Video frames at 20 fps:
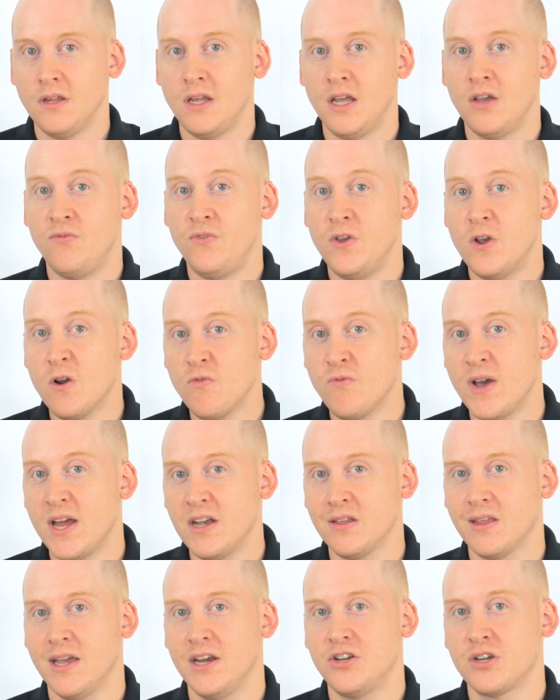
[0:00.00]
If your
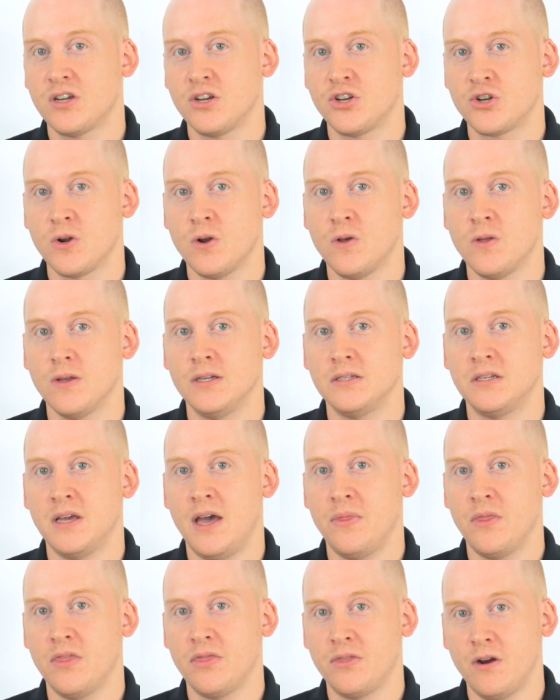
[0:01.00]
ventilation control is
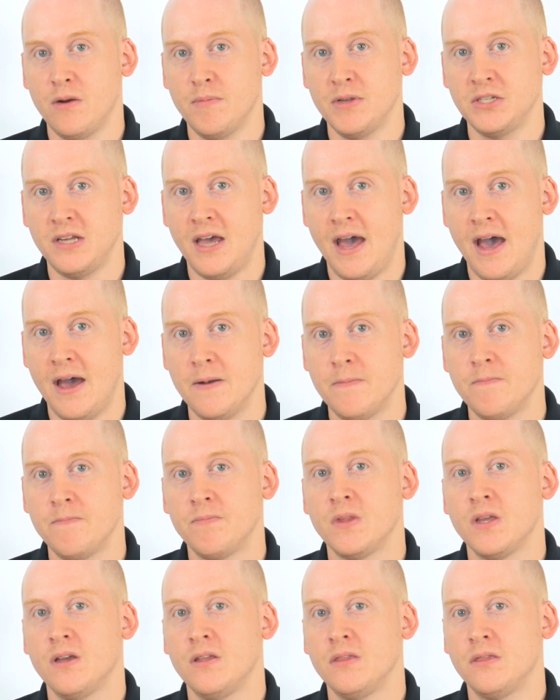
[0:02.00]
at the thermostat,
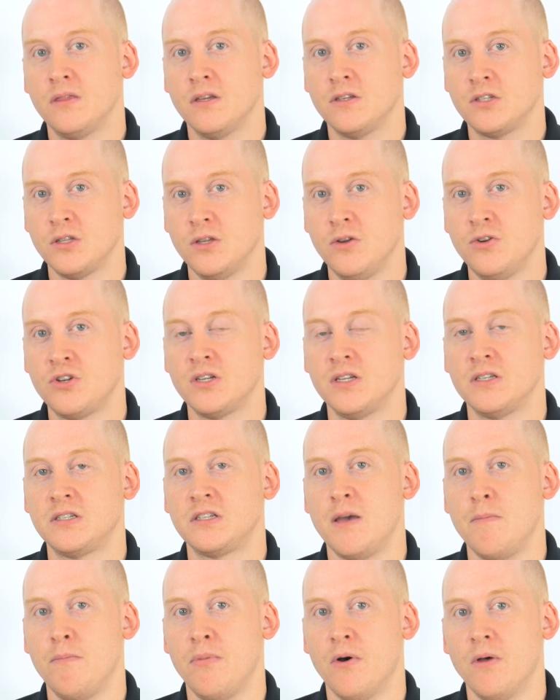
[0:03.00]
the solution is
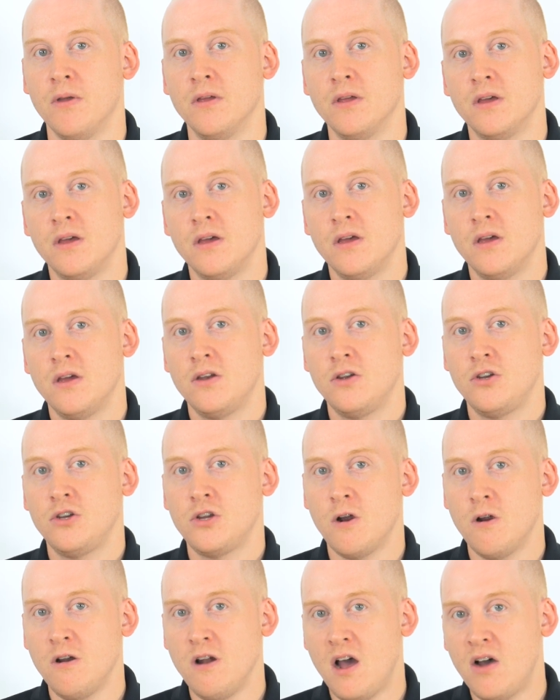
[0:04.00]
simple.
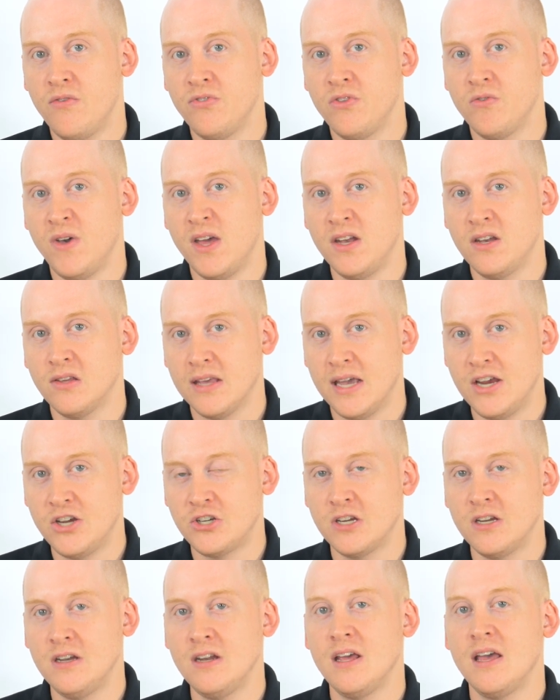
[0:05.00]
Turn off the
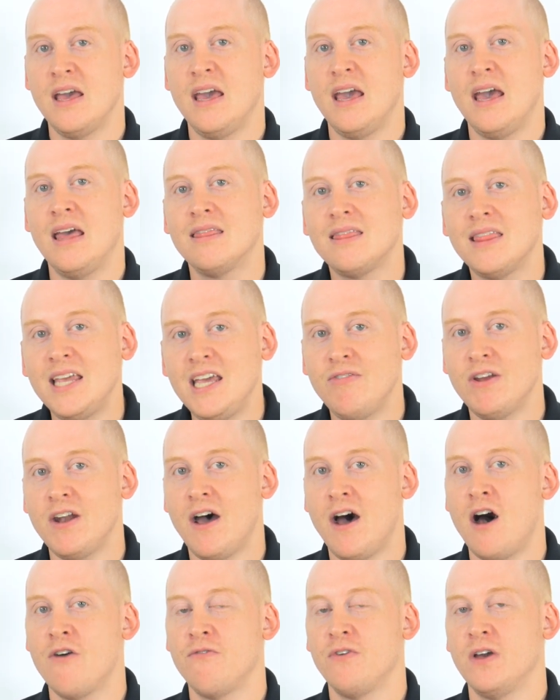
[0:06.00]
ventilation and leave it
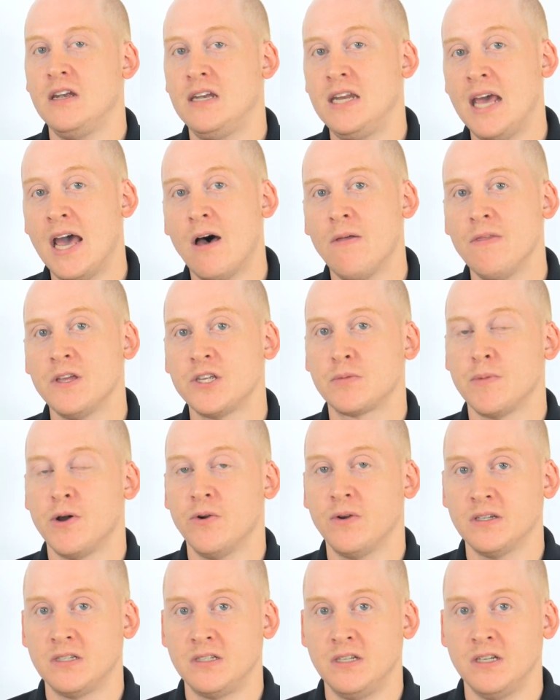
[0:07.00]
off until the
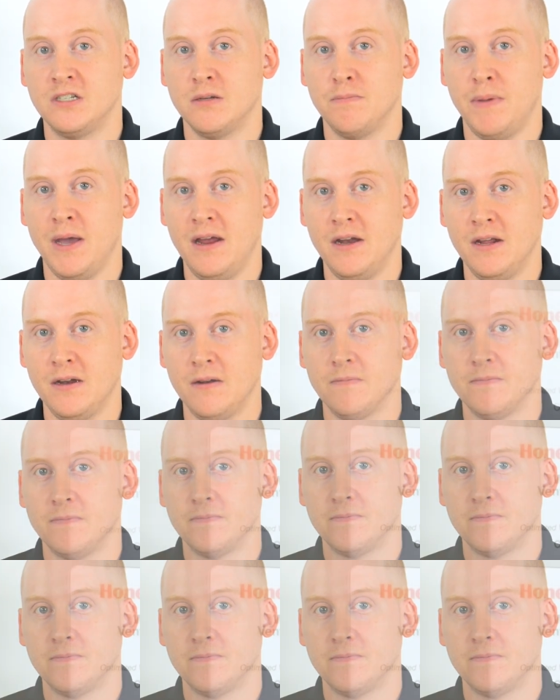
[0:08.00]
smoke is dissipated.